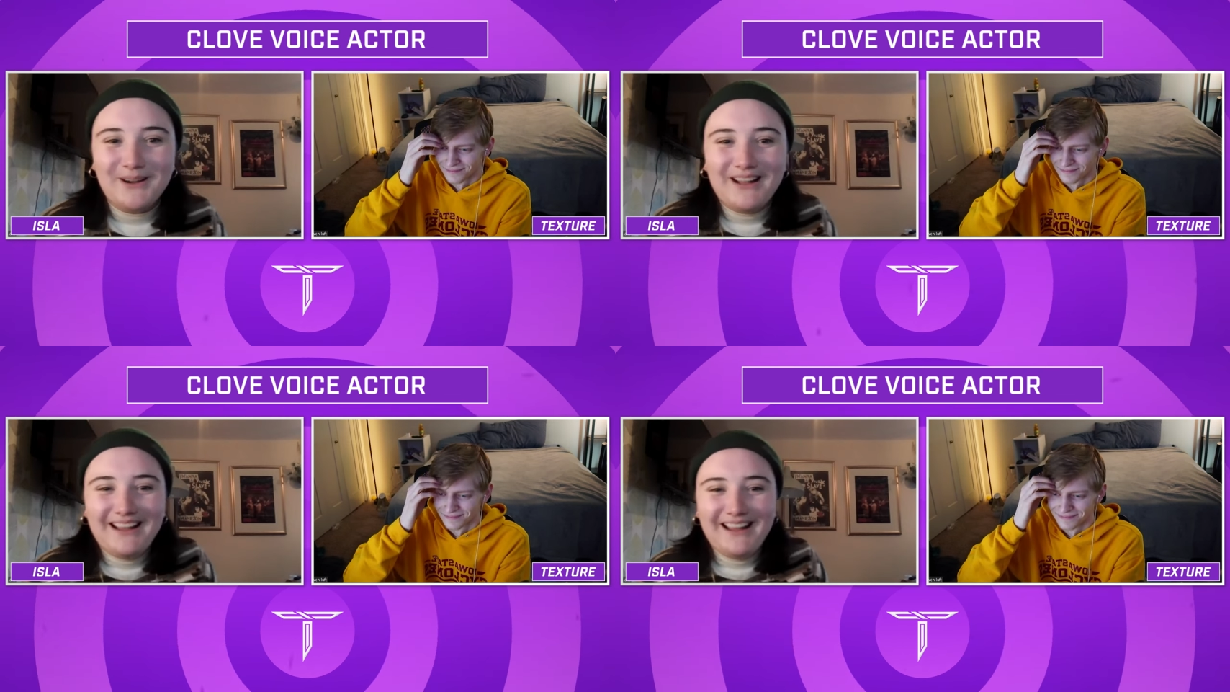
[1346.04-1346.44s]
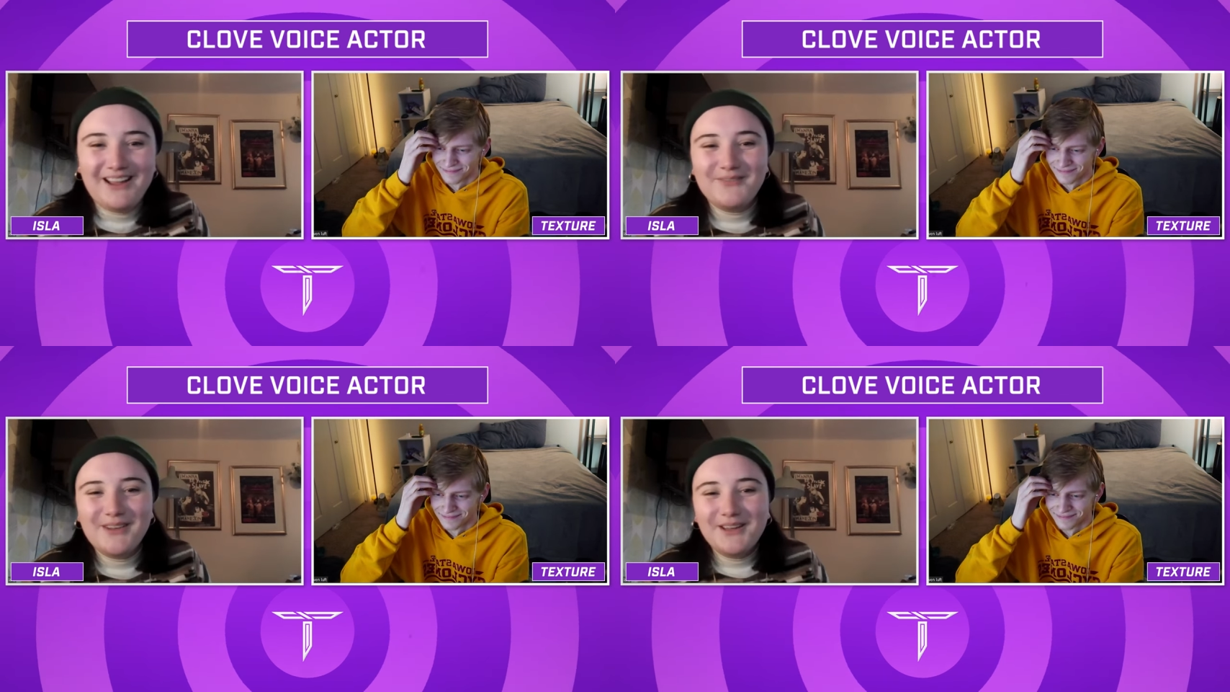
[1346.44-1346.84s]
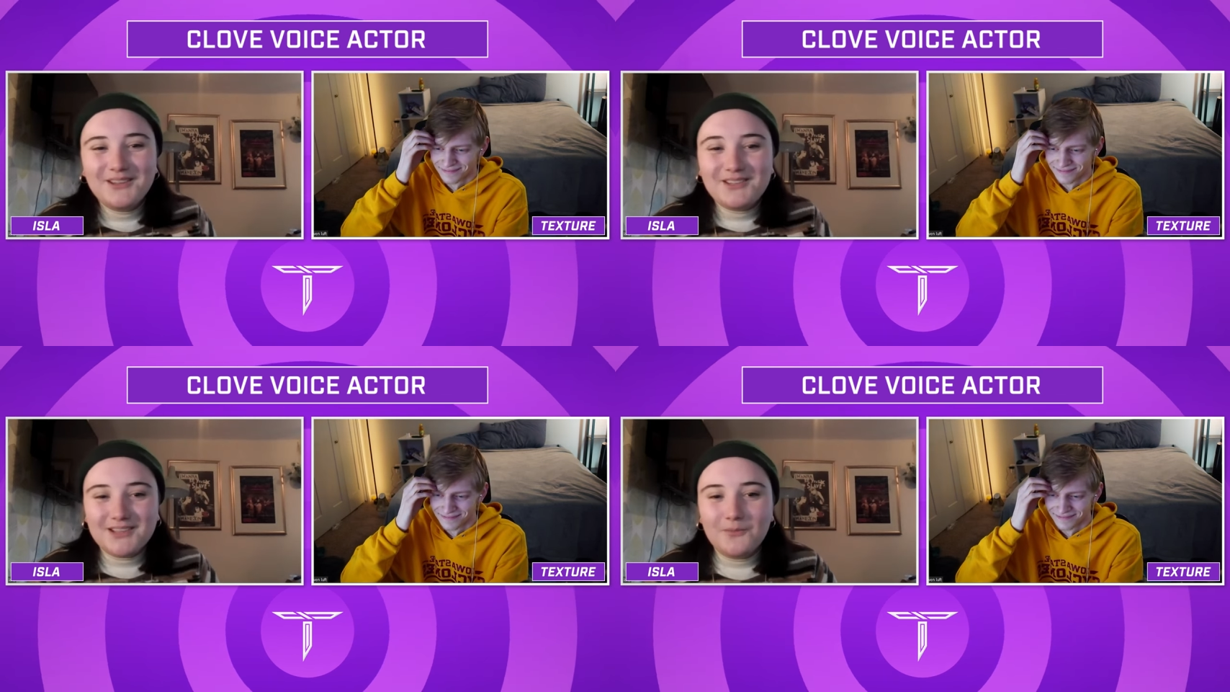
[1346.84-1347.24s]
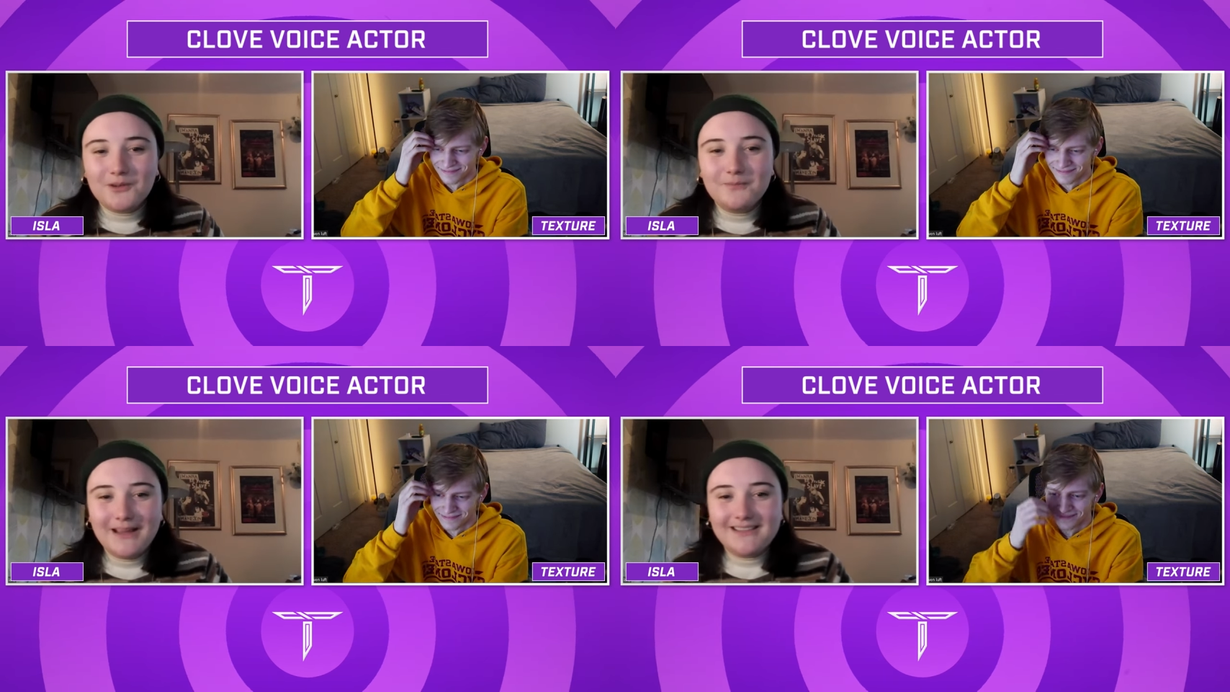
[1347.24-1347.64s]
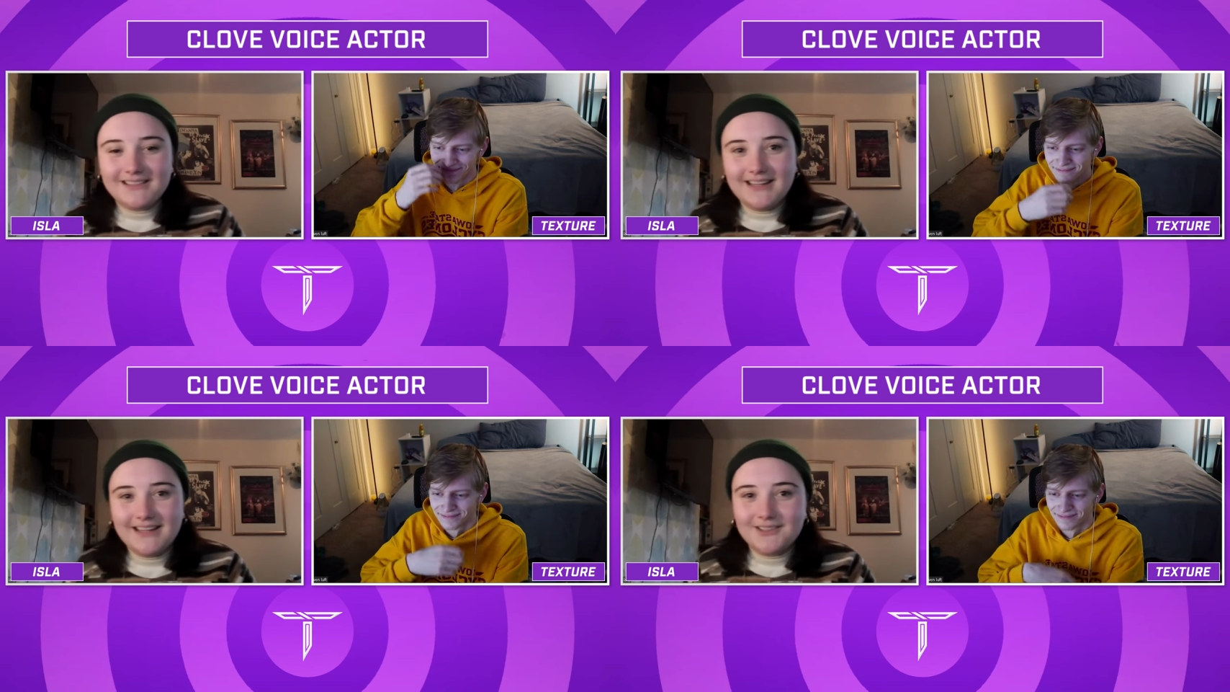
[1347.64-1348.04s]
Speaker 1: but um, someone
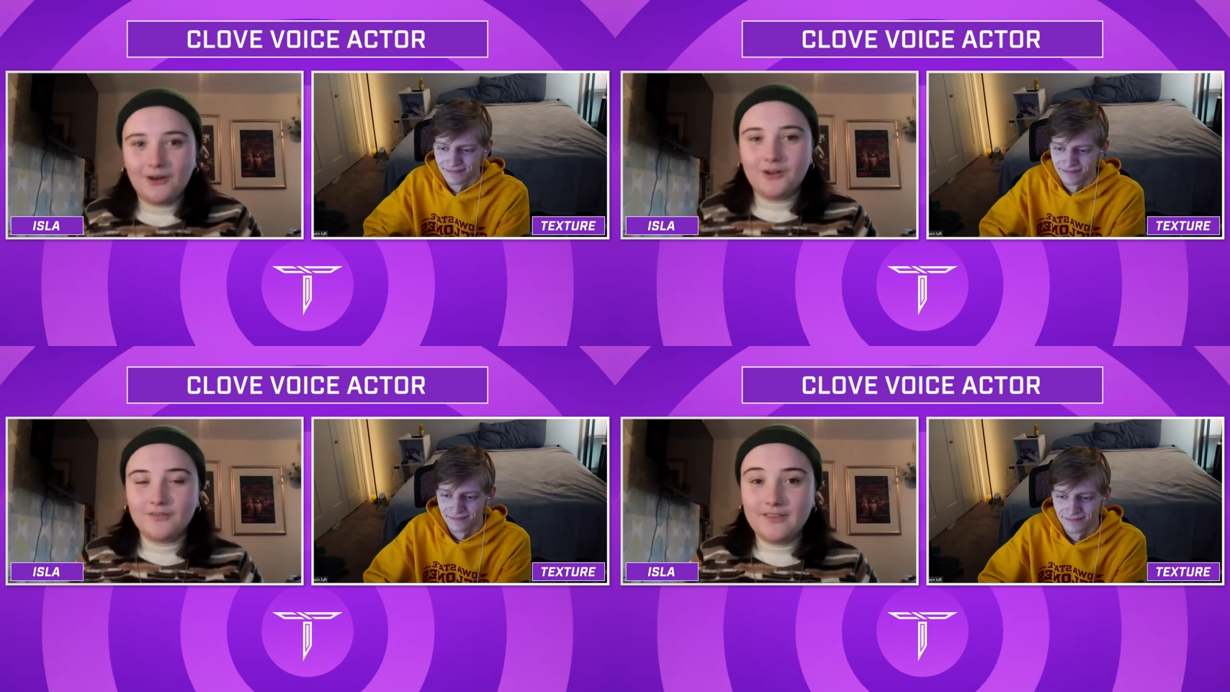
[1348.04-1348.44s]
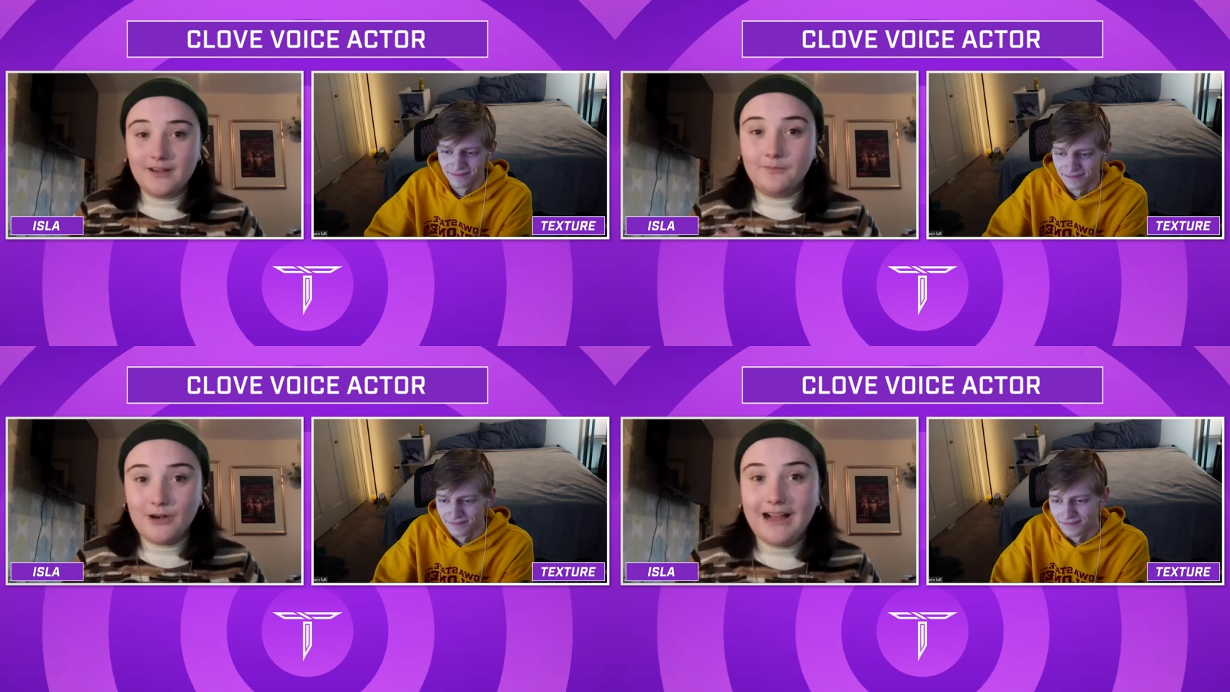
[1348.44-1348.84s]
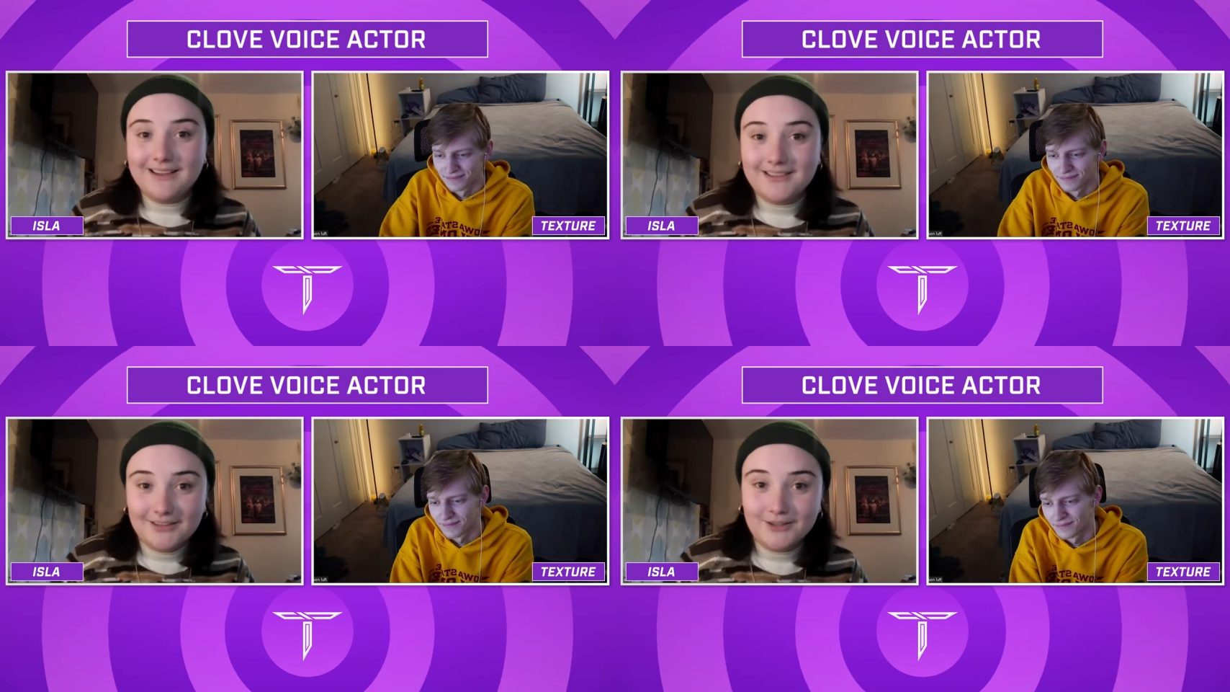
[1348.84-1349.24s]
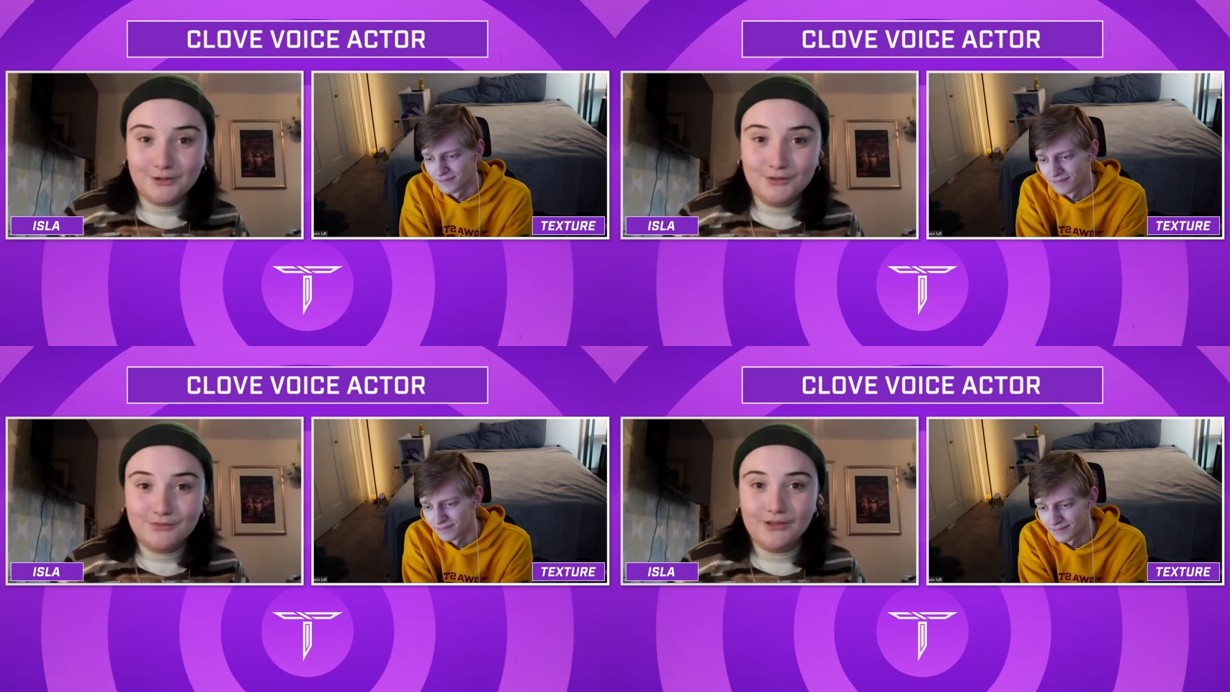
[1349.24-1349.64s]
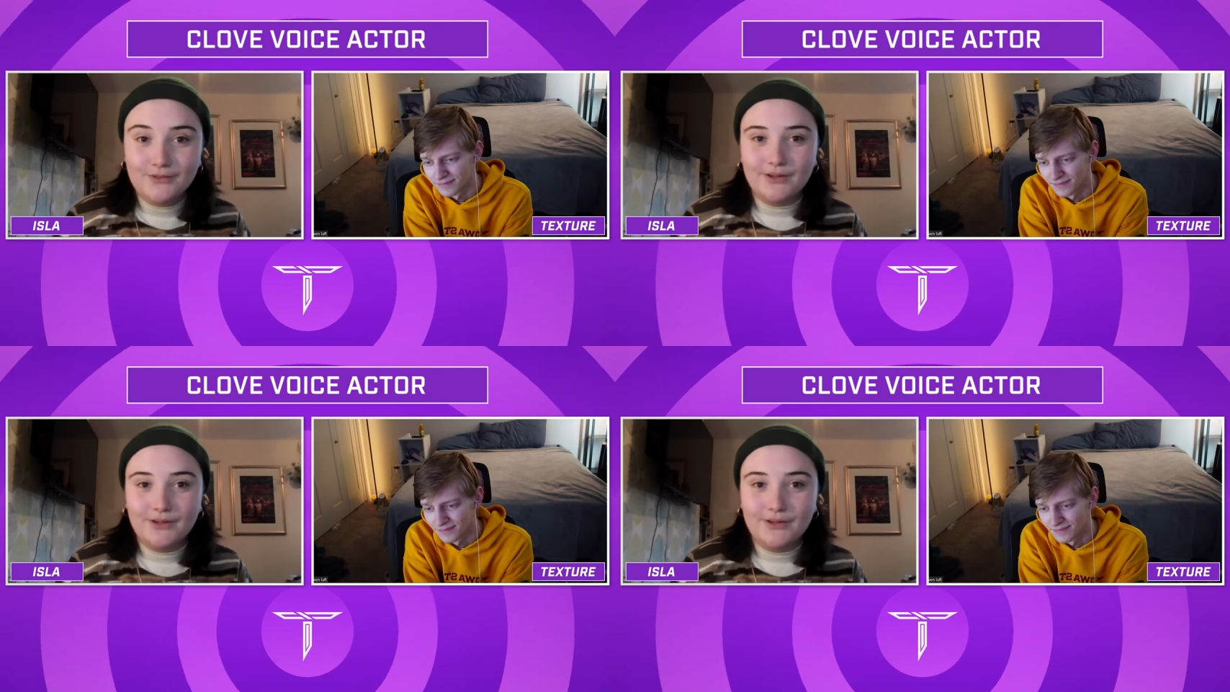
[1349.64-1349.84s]
made a tiktok of them reacting to Clove for